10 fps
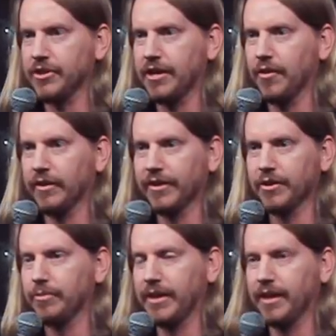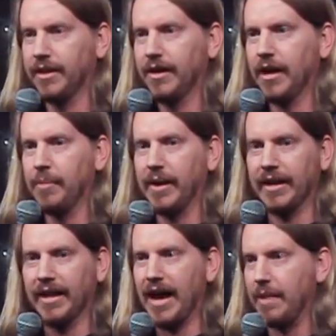I know a little bit about a
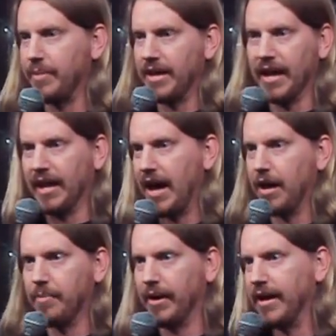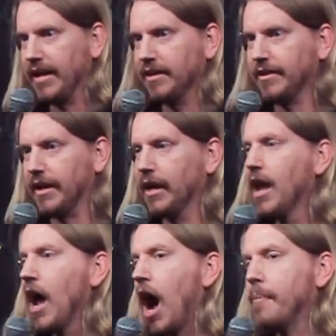lot, but not a lot about anything.
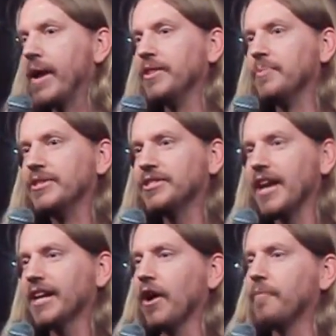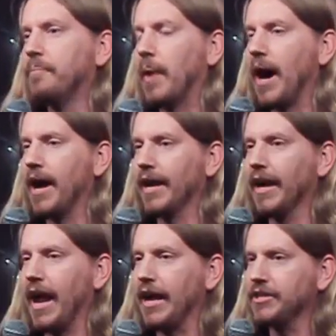I made the mistake of
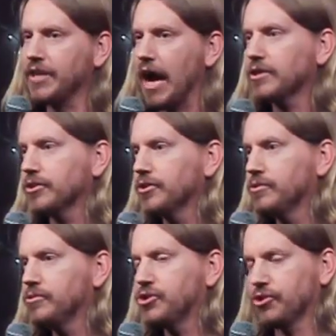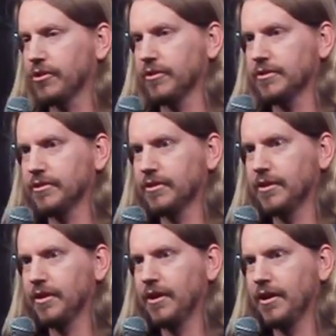buying a Doctor Who shirt
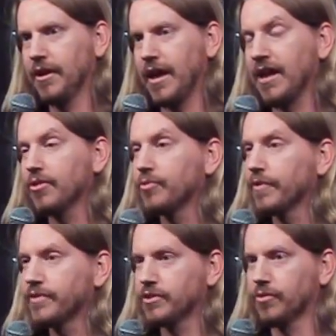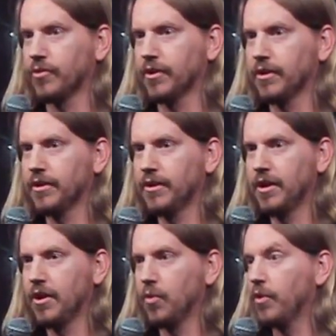at a thrift store
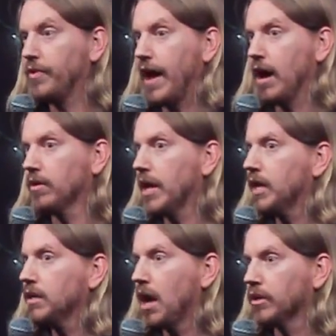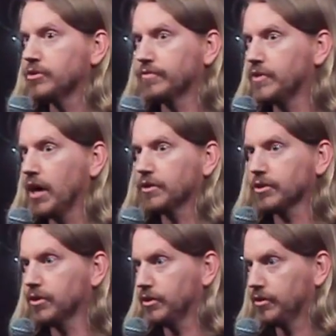without any knowledge of
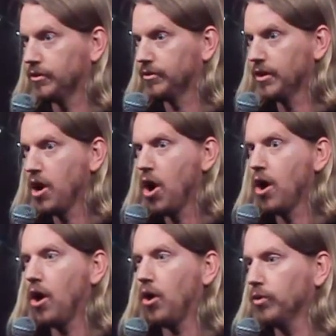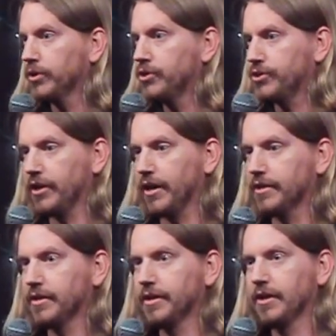Doctor Who. Holy shit,
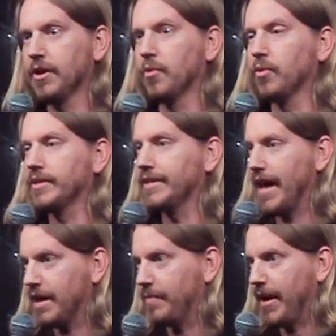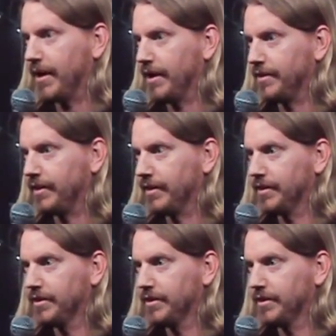was that a bad idea?